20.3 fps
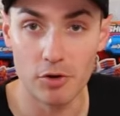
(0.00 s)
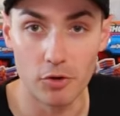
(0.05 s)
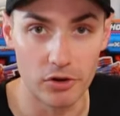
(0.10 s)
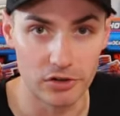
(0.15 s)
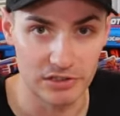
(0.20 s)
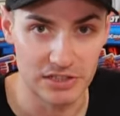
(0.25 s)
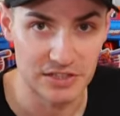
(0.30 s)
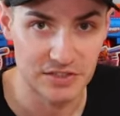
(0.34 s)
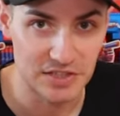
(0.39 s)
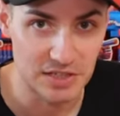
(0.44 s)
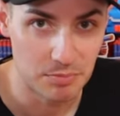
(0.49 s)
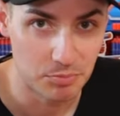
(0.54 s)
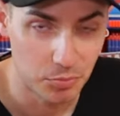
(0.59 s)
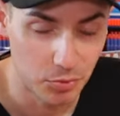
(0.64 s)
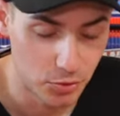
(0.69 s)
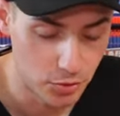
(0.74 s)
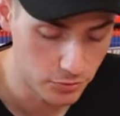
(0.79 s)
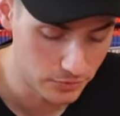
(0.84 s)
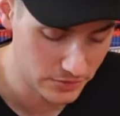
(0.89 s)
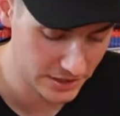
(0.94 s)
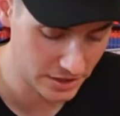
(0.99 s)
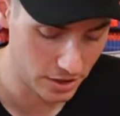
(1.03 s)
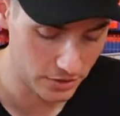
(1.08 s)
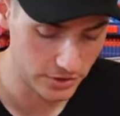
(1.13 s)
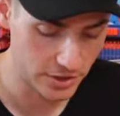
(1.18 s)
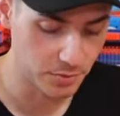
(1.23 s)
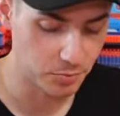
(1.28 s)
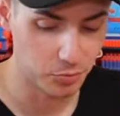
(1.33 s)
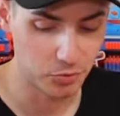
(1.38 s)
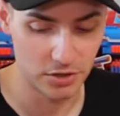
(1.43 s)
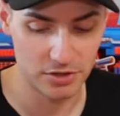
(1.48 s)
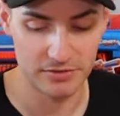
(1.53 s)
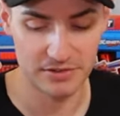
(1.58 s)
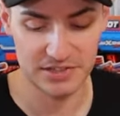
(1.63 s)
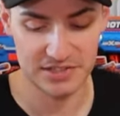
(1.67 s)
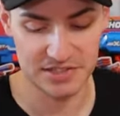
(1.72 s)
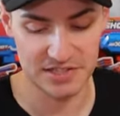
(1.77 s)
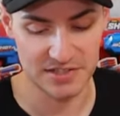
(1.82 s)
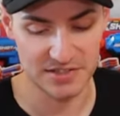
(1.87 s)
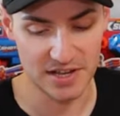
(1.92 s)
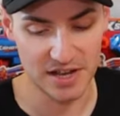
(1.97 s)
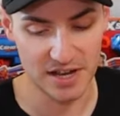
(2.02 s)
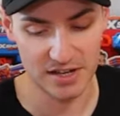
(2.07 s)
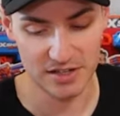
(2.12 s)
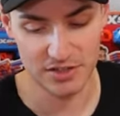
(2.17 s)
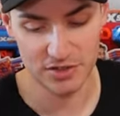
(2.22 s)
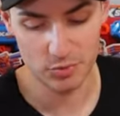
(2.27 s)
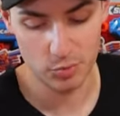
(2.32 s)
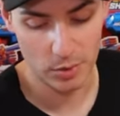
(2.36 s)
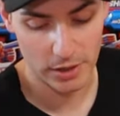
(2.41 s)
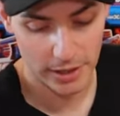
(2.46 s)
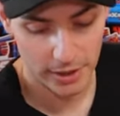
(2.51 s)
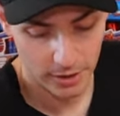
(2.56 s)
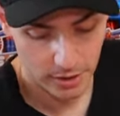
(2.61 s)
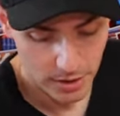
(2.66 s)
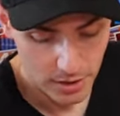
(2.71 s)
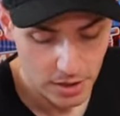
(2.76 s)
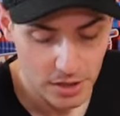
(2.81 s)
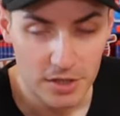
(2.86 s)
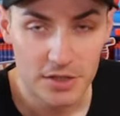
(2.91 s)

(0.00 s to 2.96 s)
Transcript: or at least improving on their previous designs, where